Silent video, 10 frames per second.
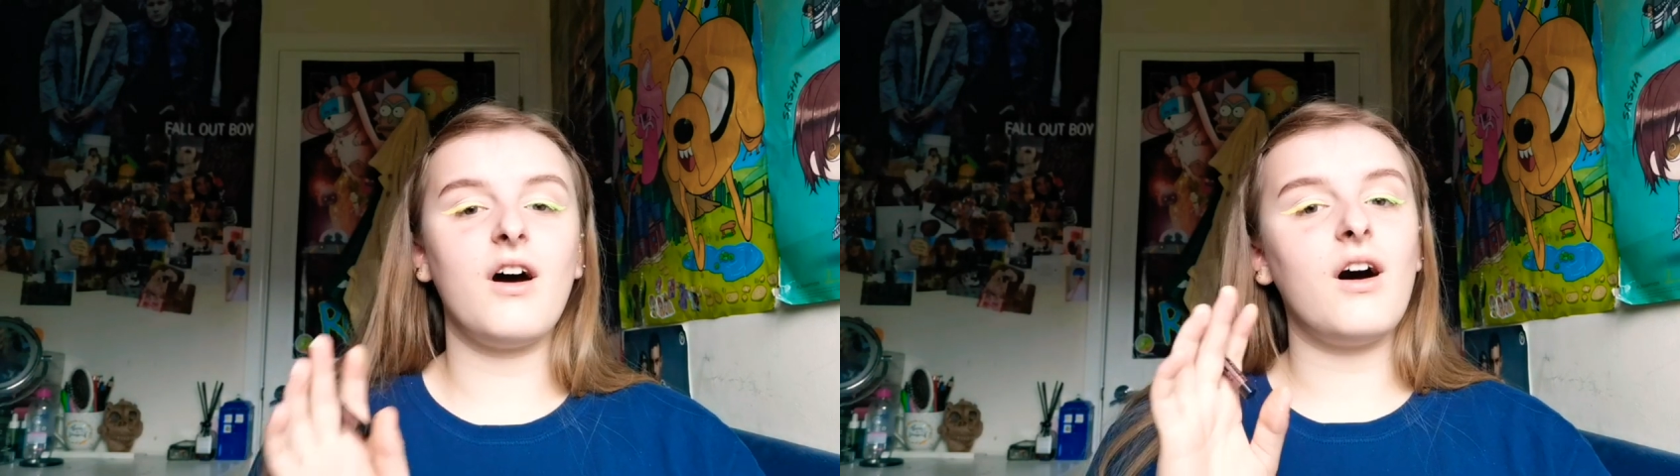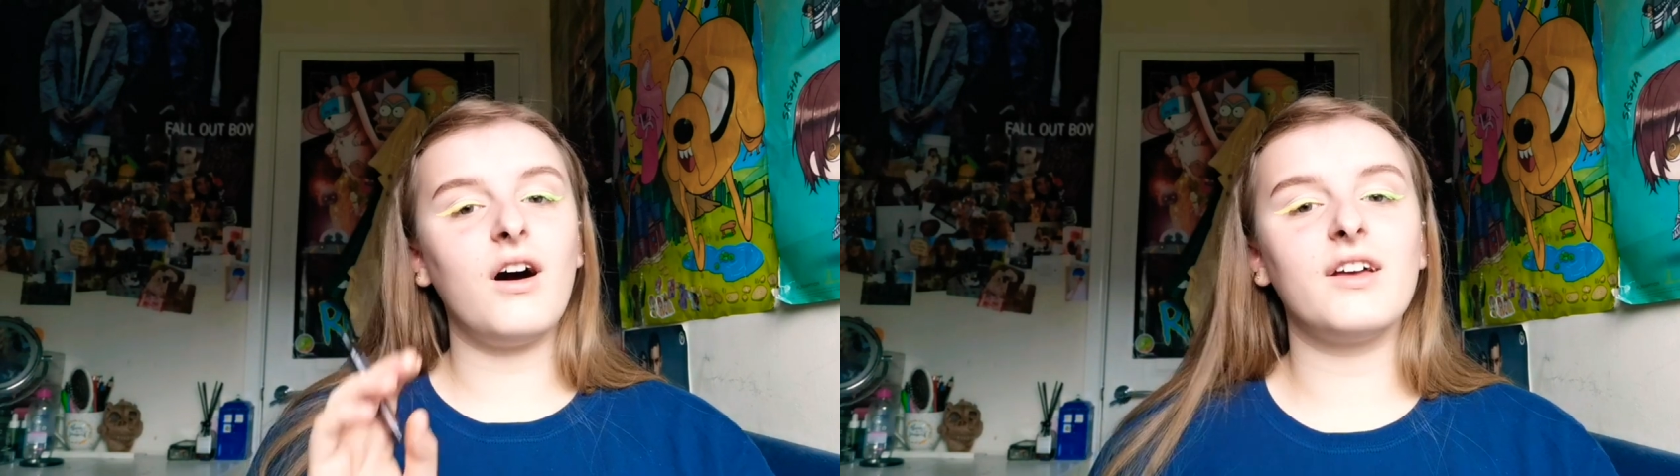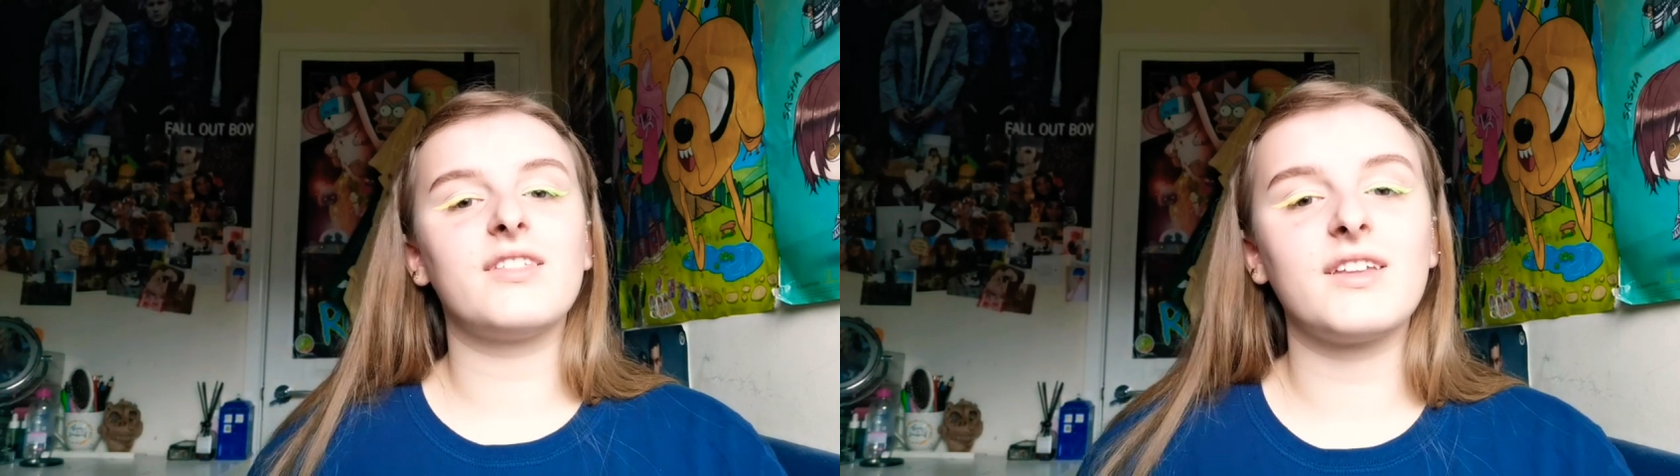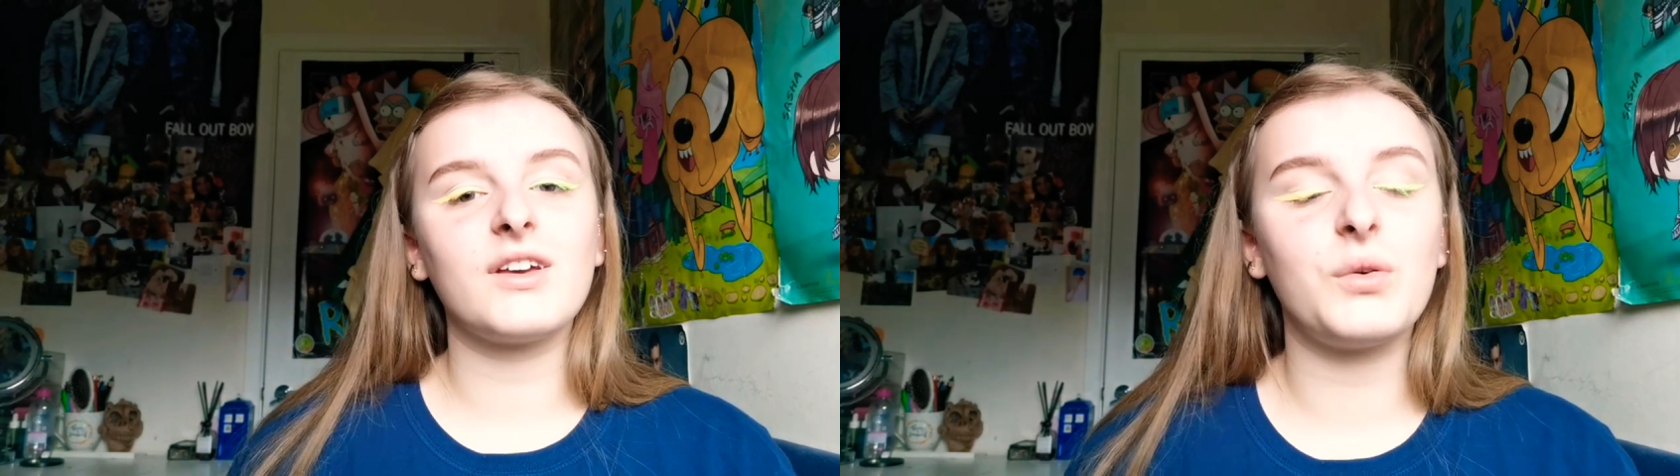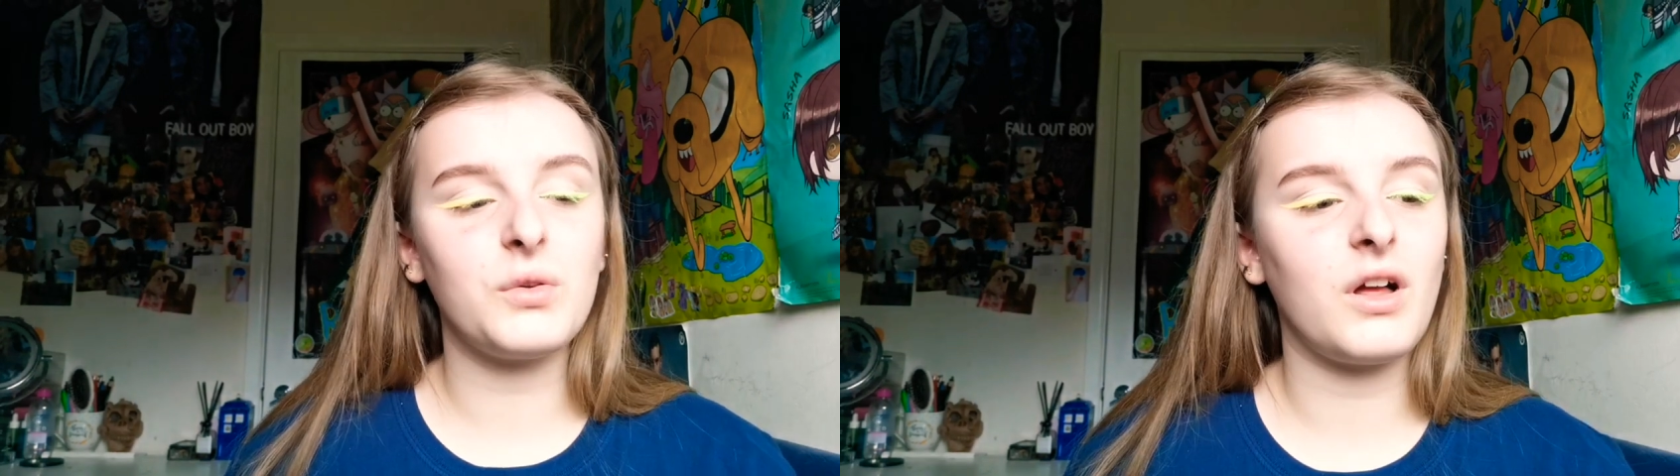I
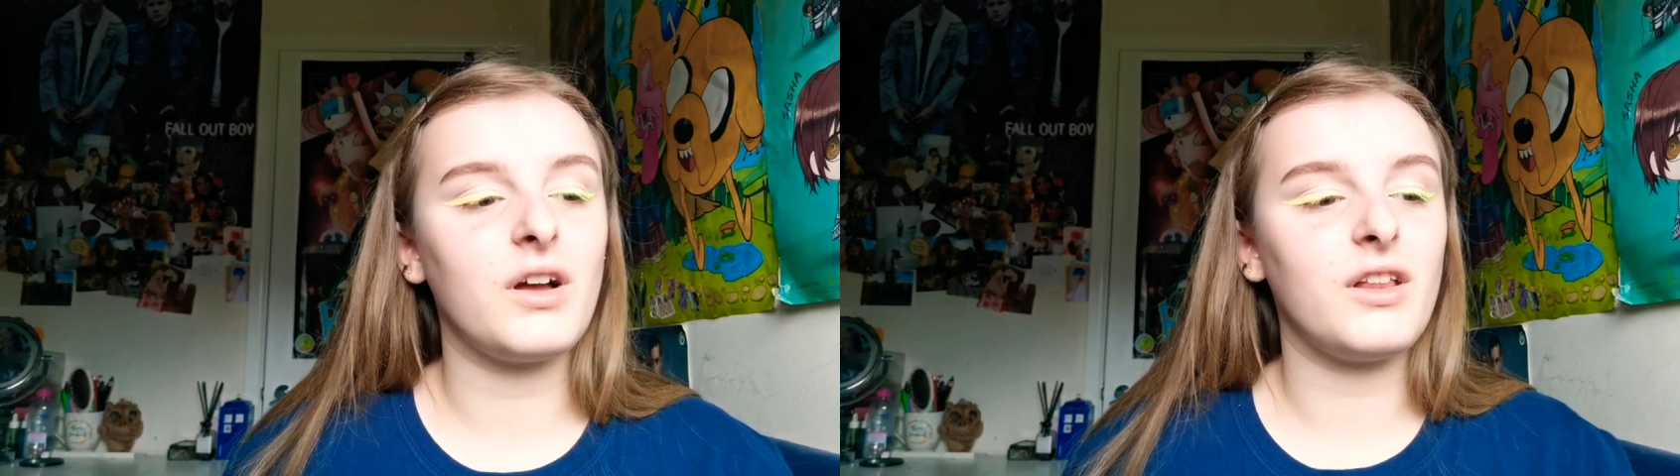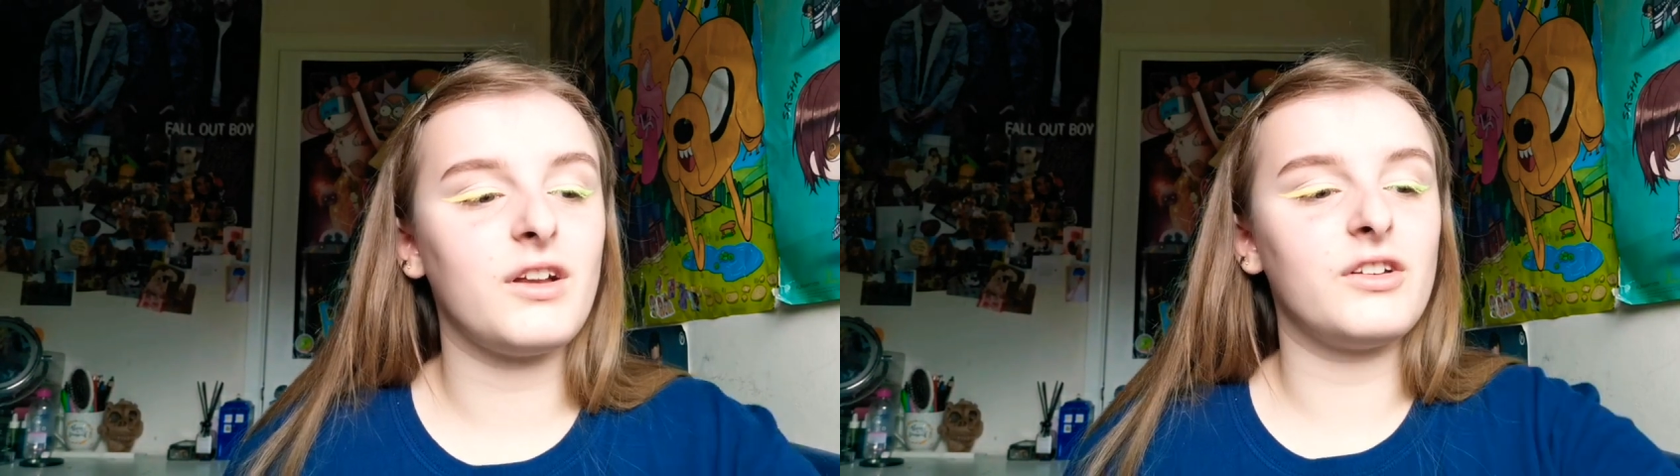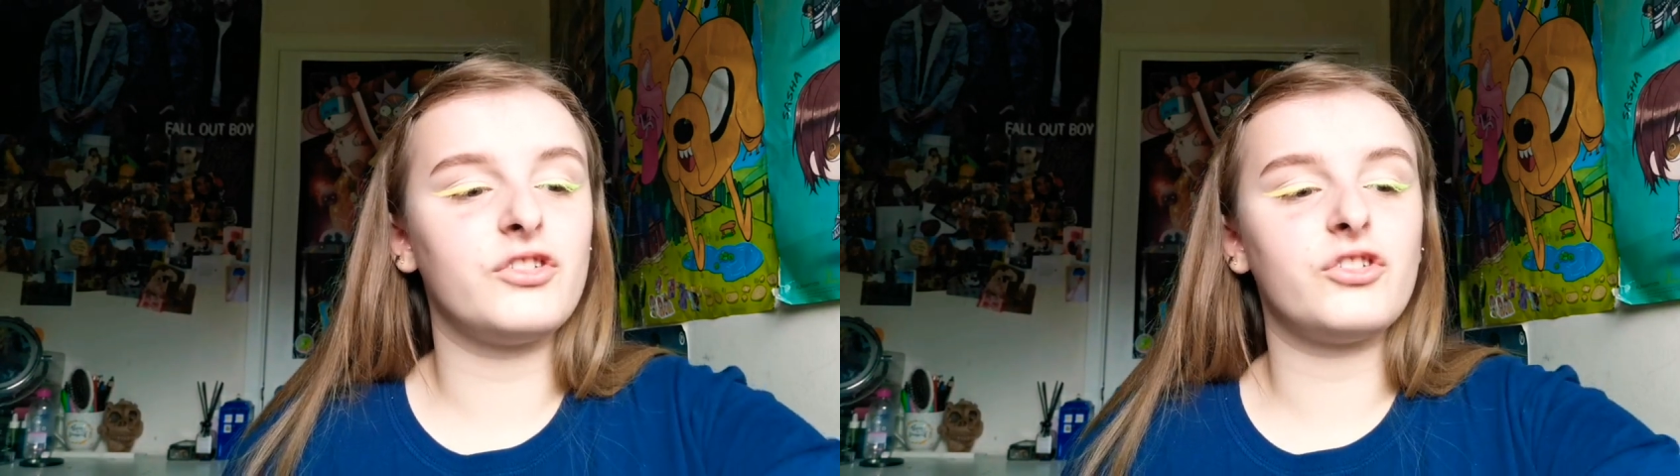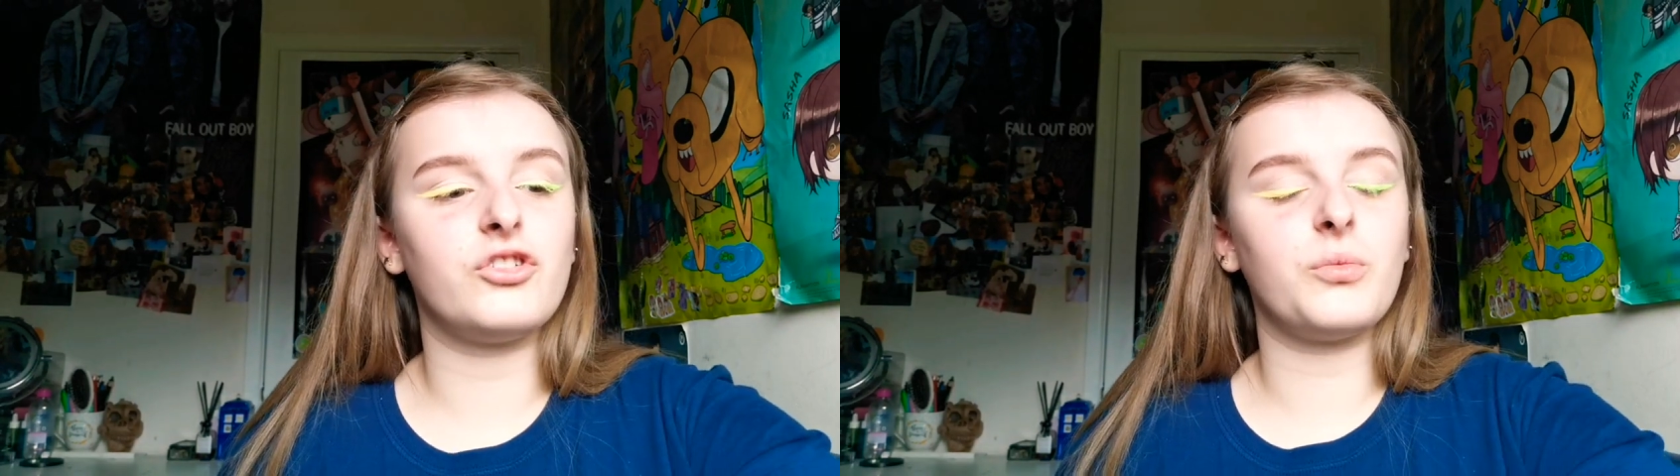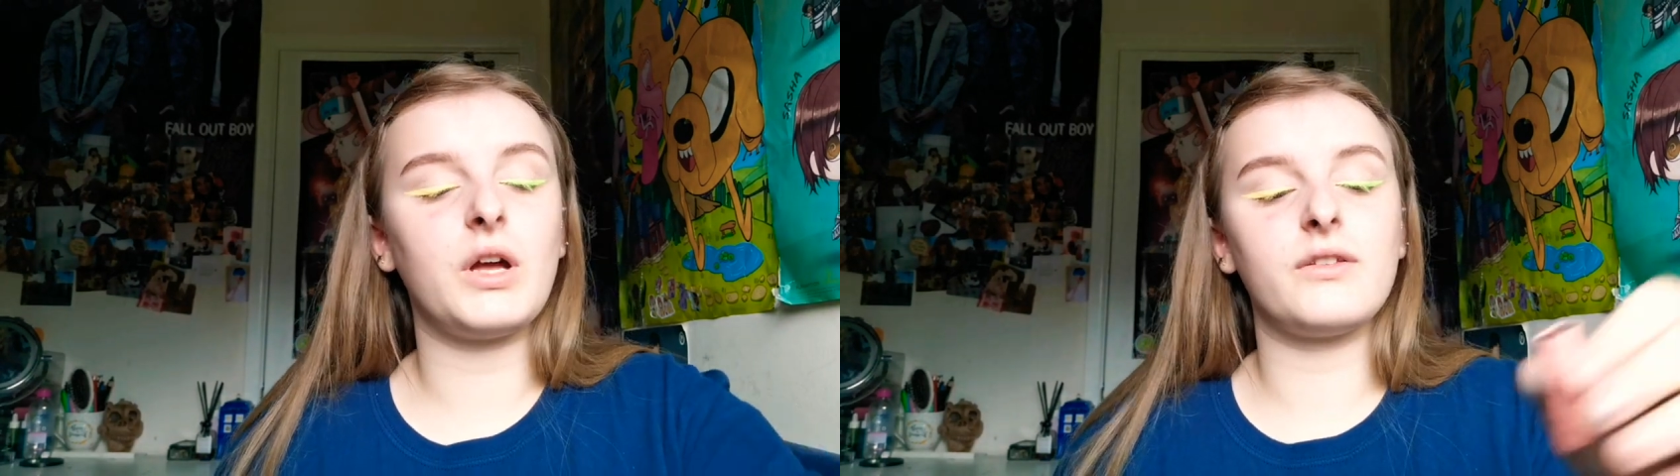think all eyeliners should be able